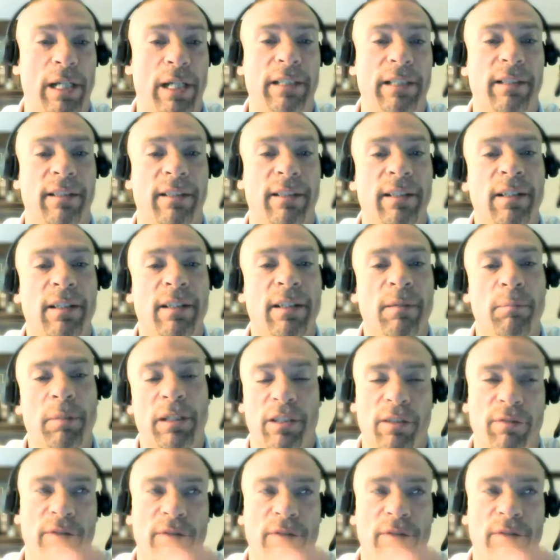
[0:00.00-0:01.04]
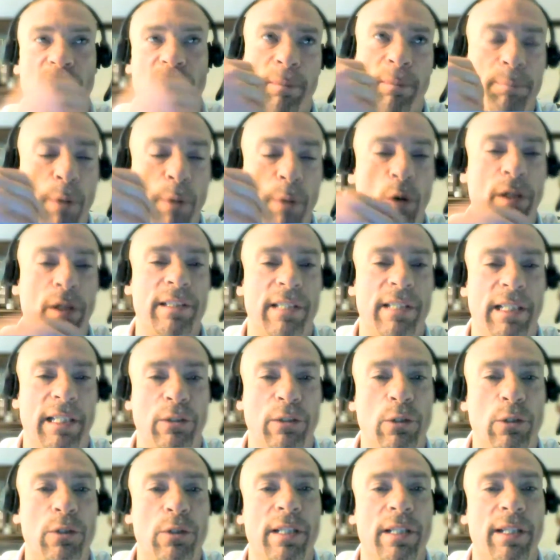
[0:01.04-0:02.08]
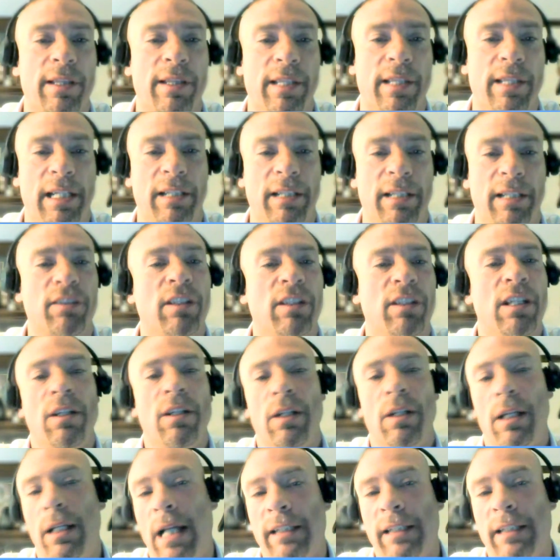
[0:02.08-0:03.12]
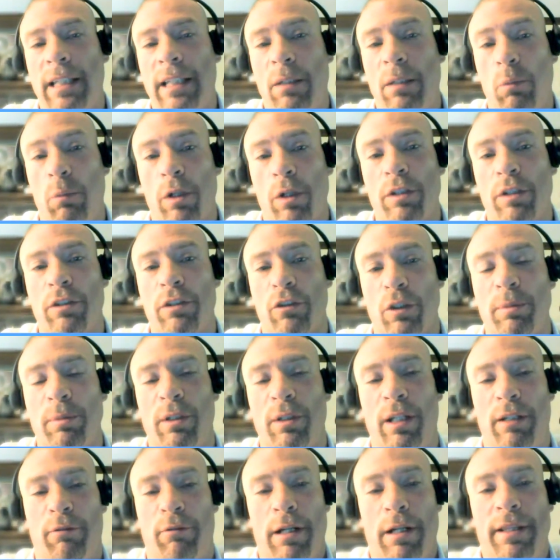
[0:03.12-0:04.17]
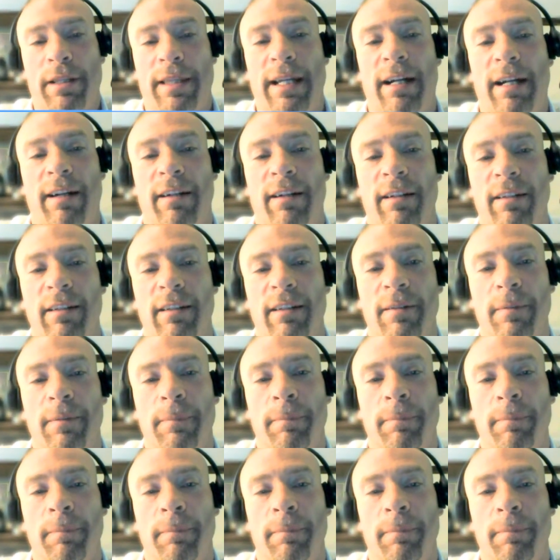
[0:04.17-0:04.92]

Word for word: point, because of the components they used and things, it actually had worse group delay right there.